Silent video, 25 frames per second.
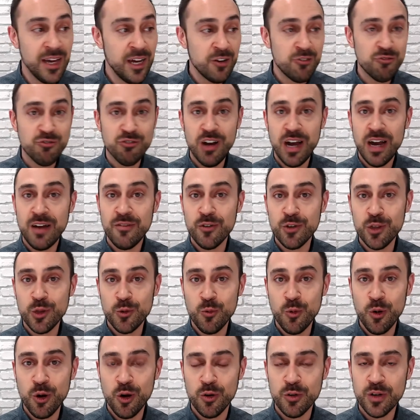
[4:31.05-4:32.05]
travel the
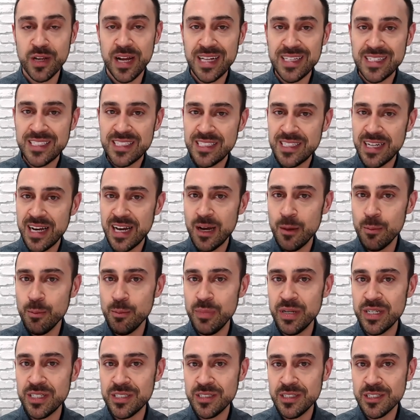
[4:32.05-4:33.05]
world, and set up
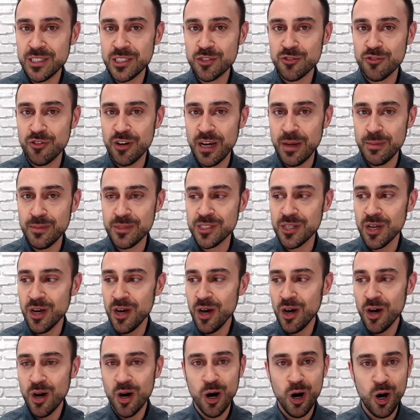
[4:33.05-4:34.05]
business dreams
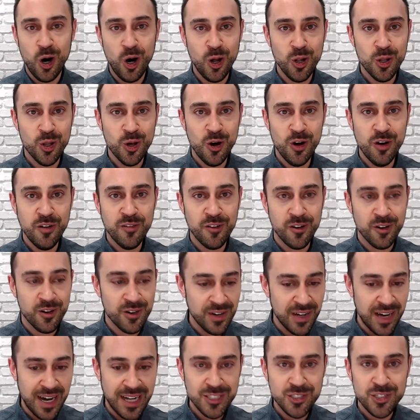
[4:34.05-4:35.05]
all over,
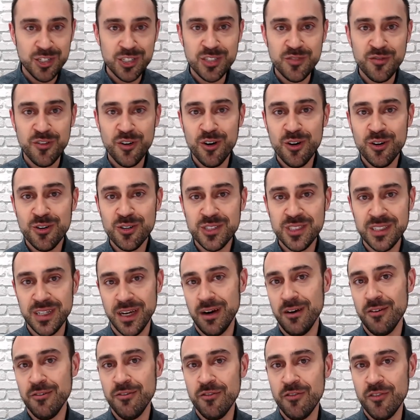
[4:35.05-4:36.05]
not just for
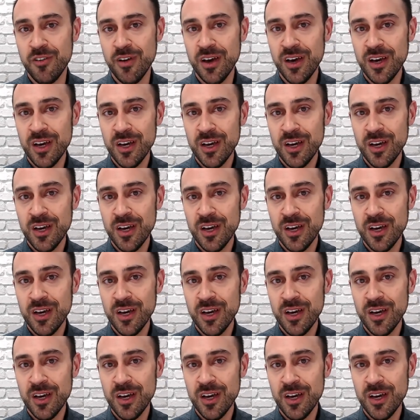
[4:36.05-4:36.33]
herself,